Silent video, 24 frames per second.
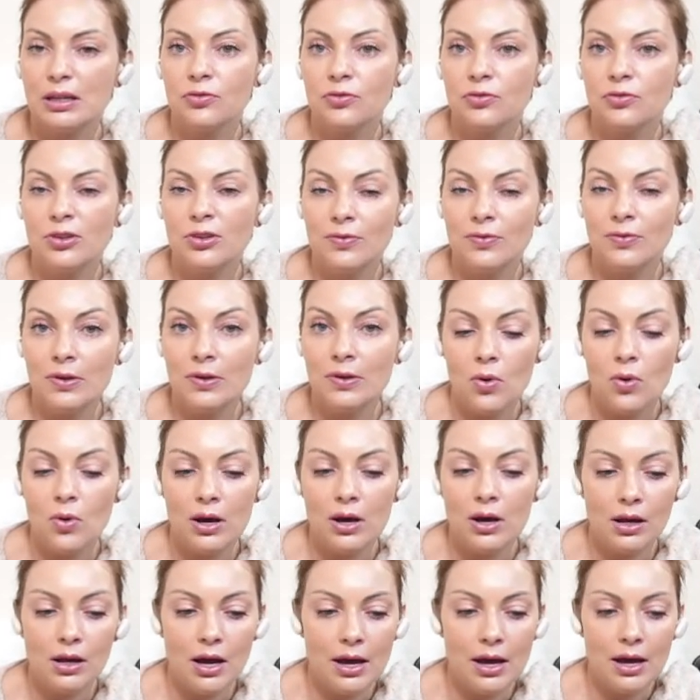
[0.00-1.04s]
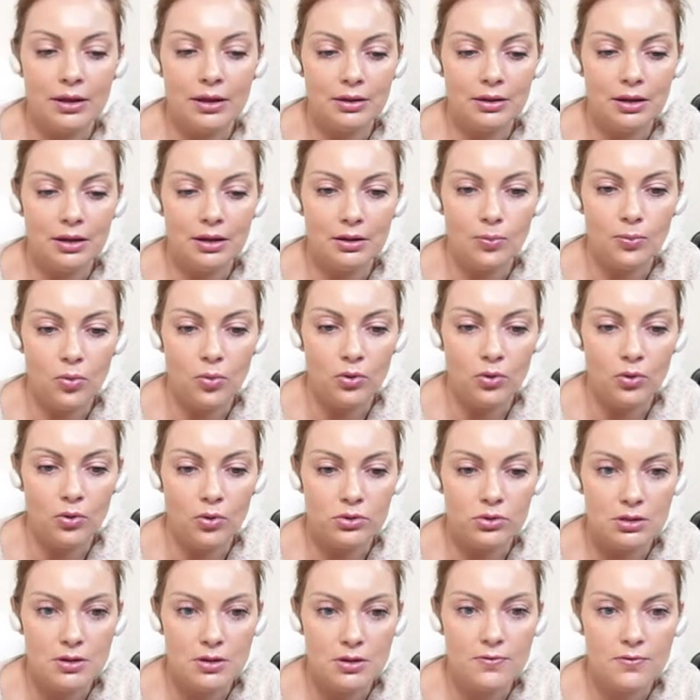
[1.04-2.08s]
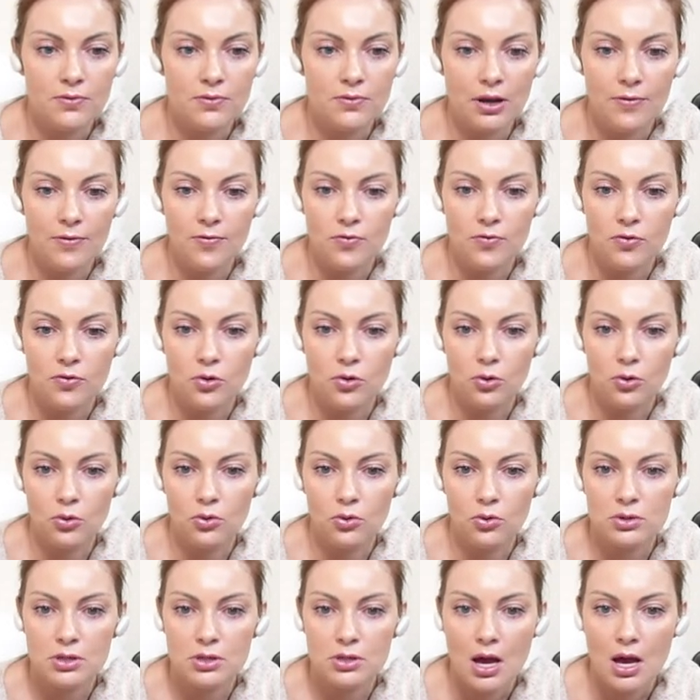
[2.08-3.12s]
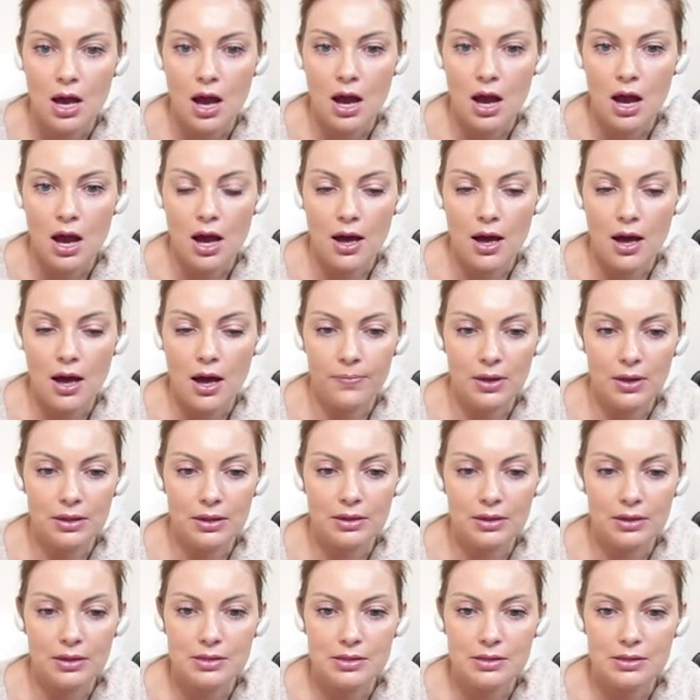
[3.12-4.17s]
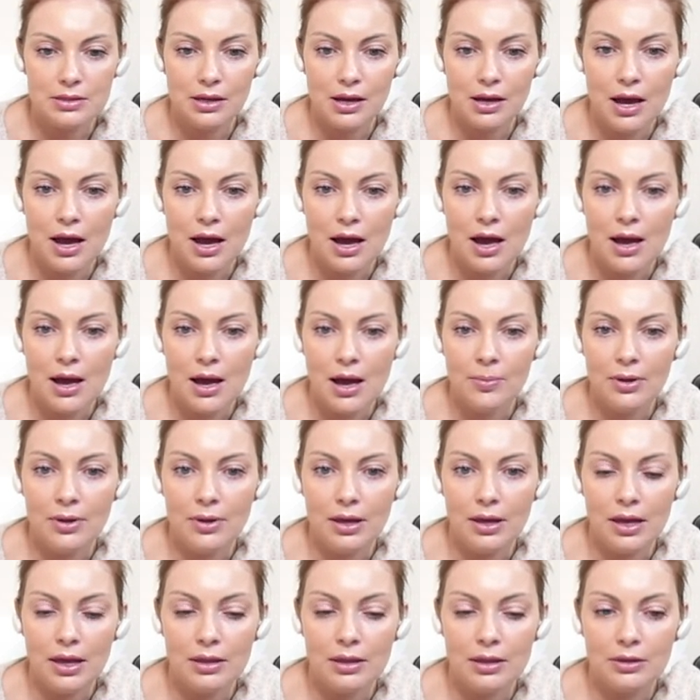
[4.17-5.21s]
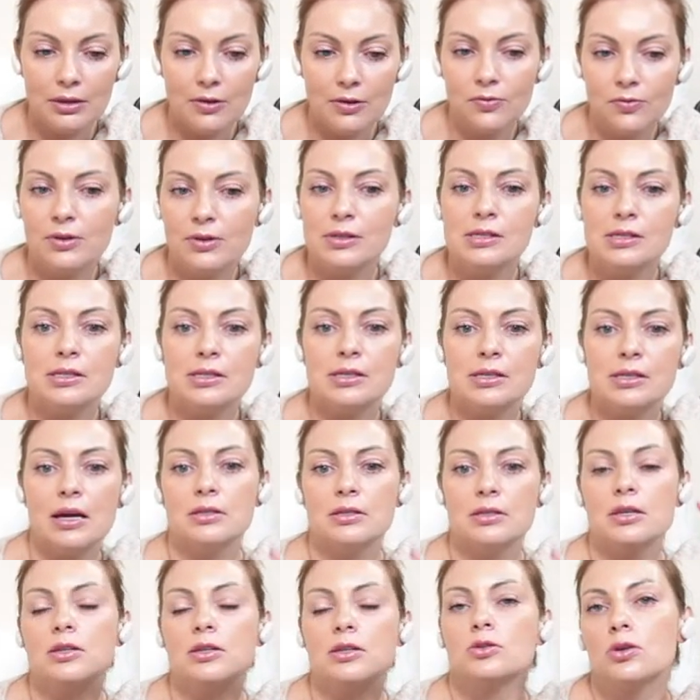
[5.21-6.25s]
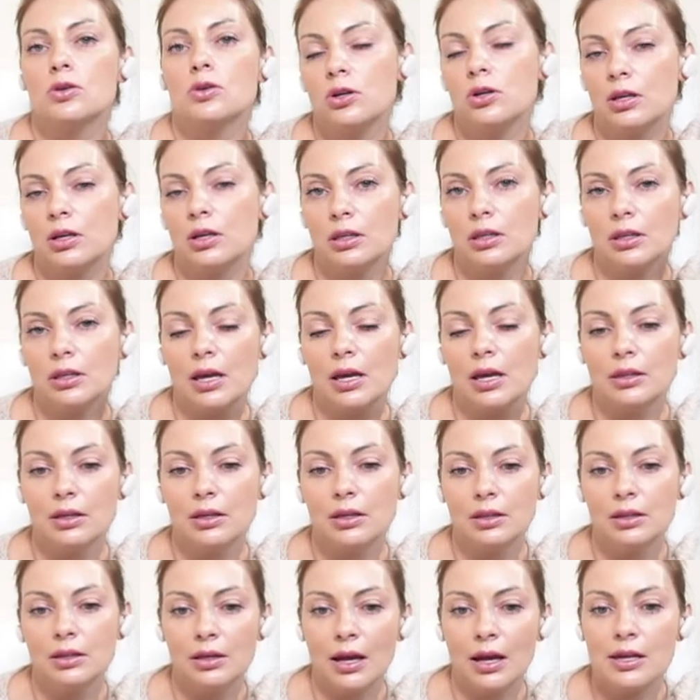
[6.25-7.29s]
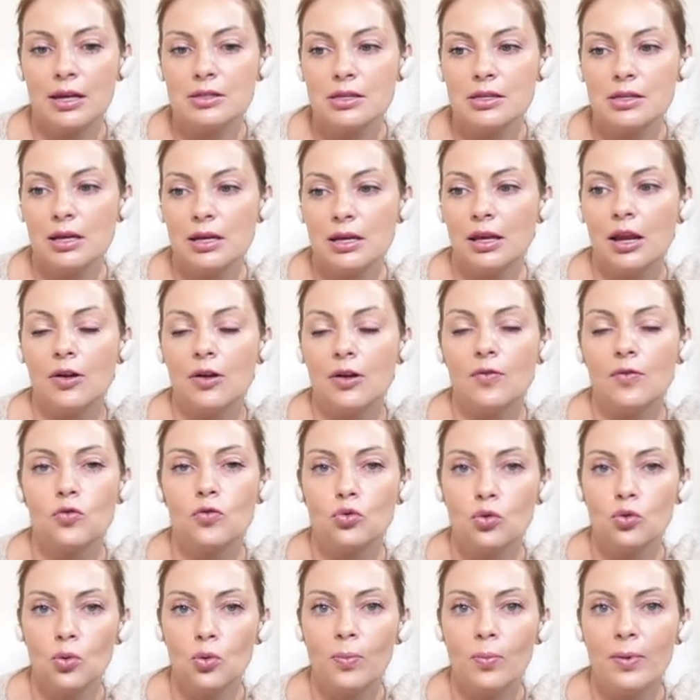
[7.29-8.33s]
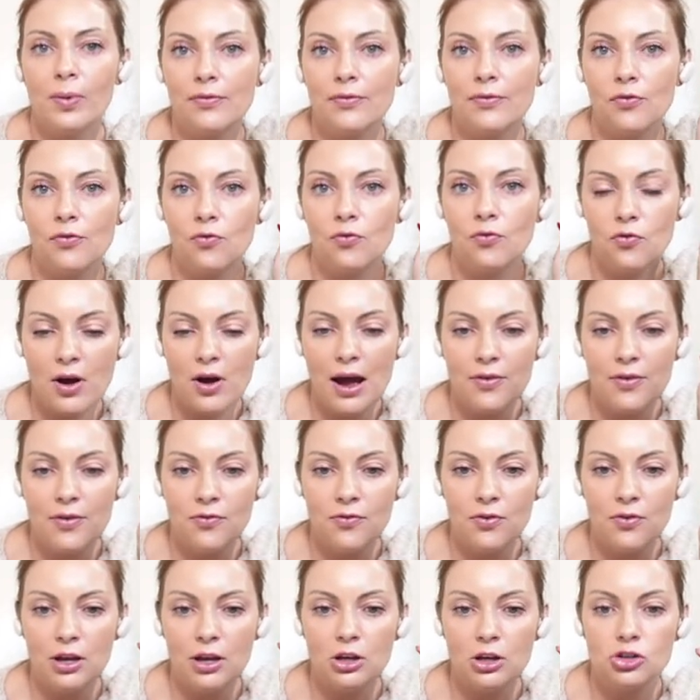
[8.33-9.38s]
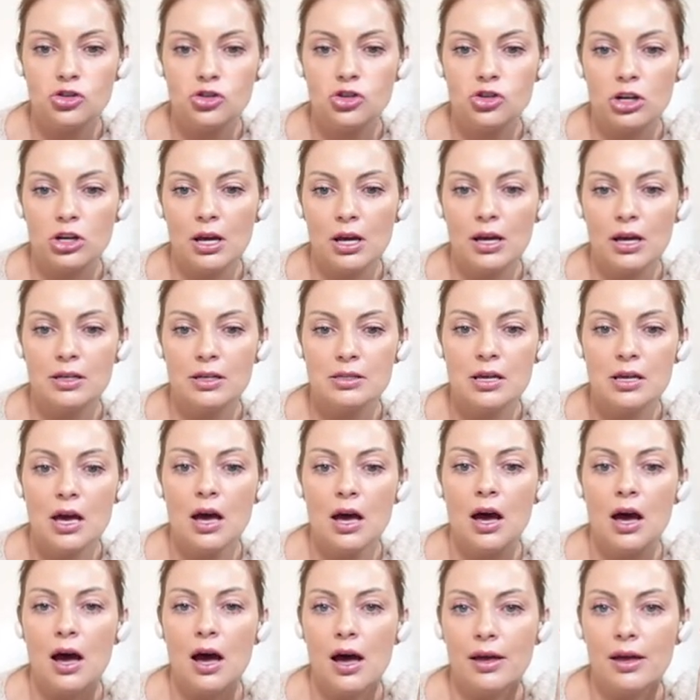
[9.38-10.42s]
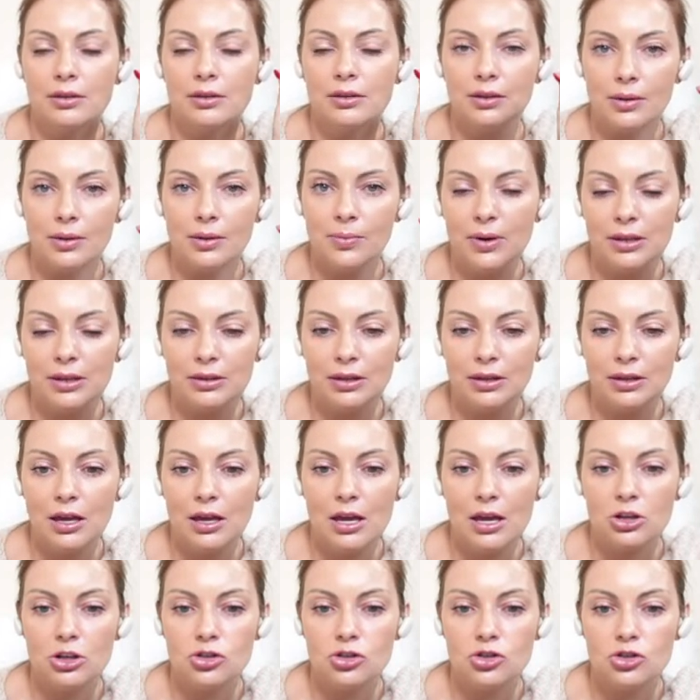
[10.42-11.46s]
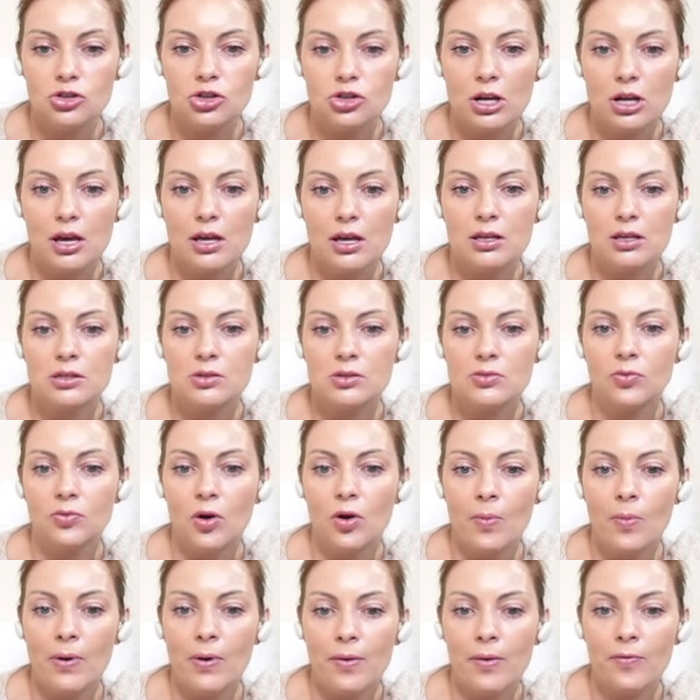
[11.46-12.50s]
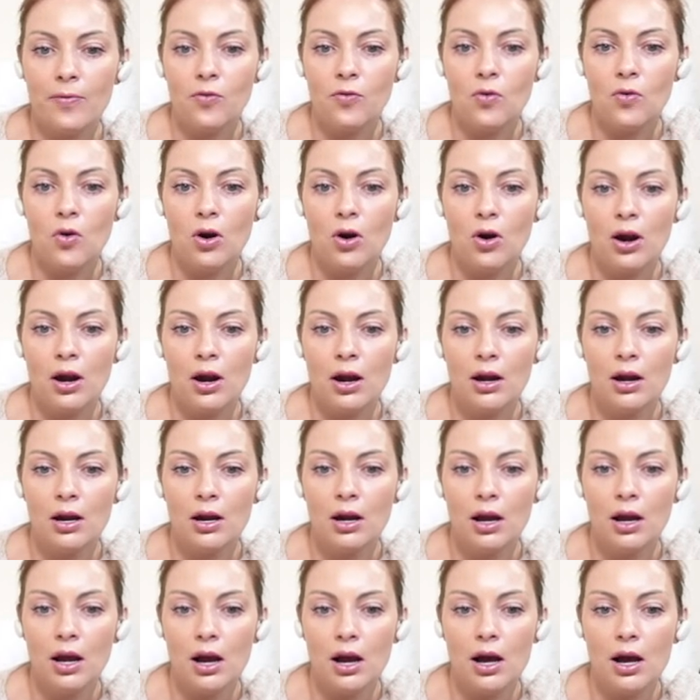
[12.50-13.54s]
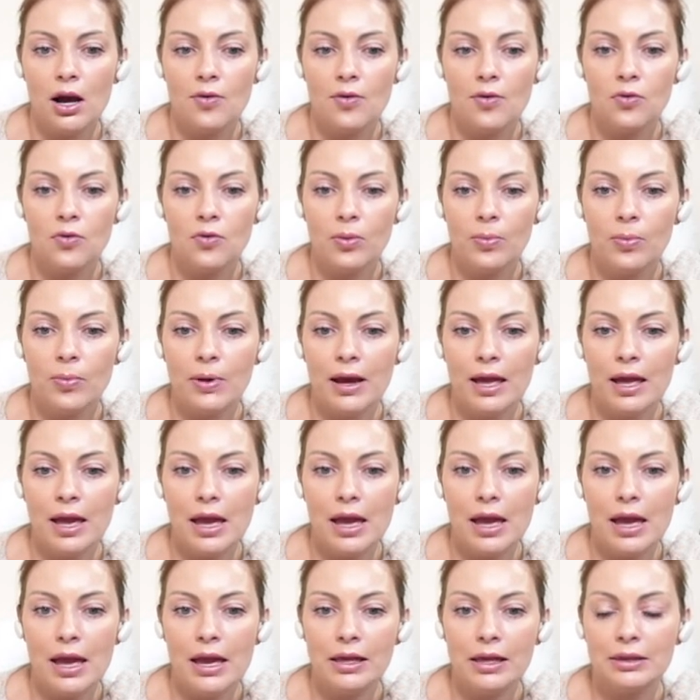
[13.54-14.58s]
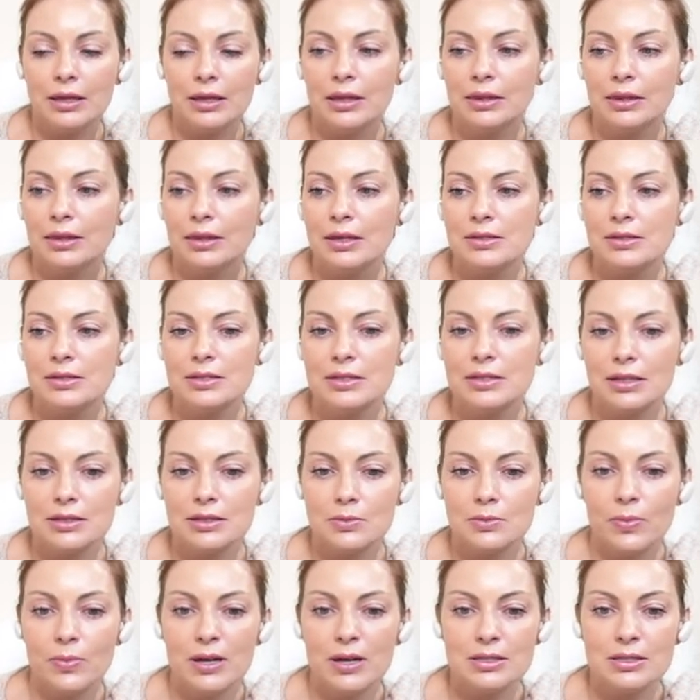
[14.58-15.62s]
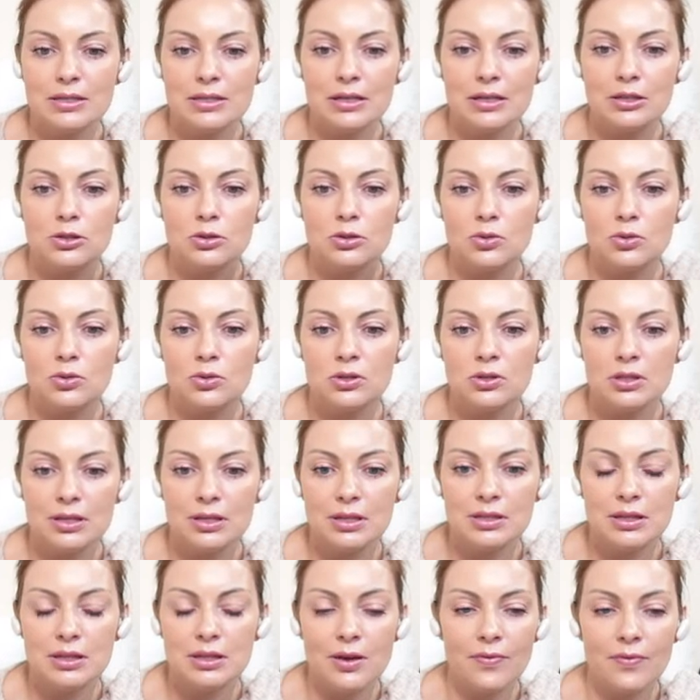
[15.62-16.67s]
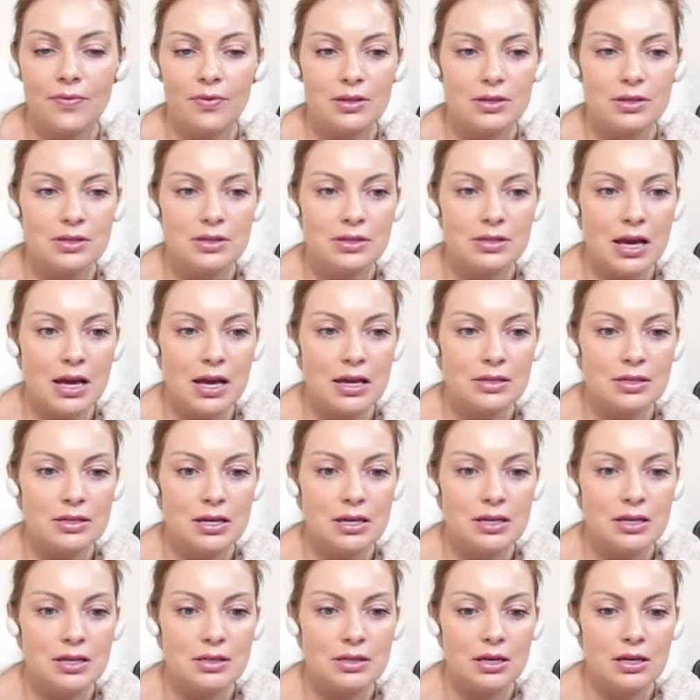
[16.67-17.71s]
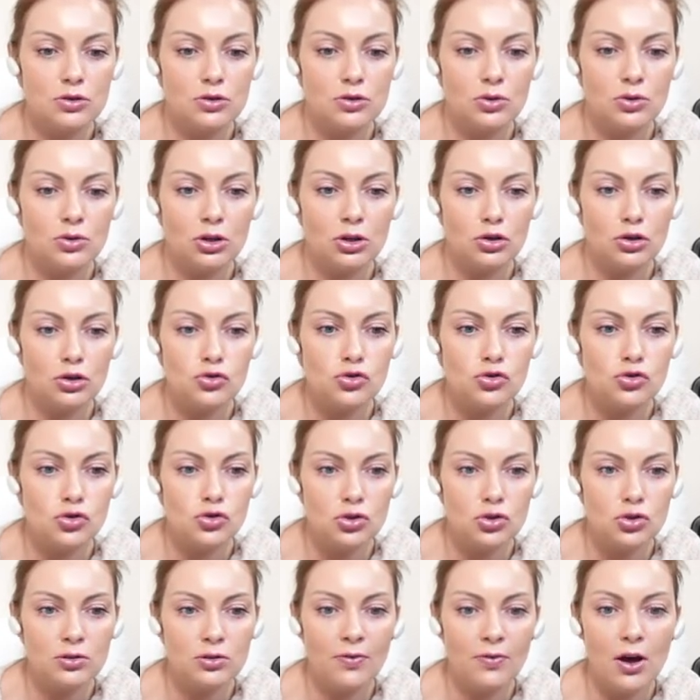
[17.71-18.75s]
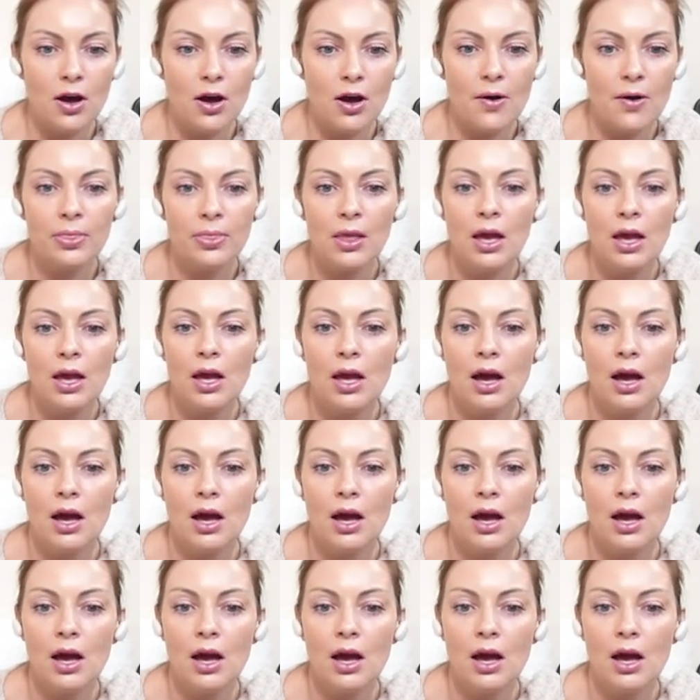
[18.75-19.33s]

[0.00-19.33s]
a 5100 positive reviews. Um, it does come in different sizes, so you can get the dressing in two by five inches, uh, three by three inches, four by four, uh, four by eight, and then six by six. So six different sizes that you can choose from.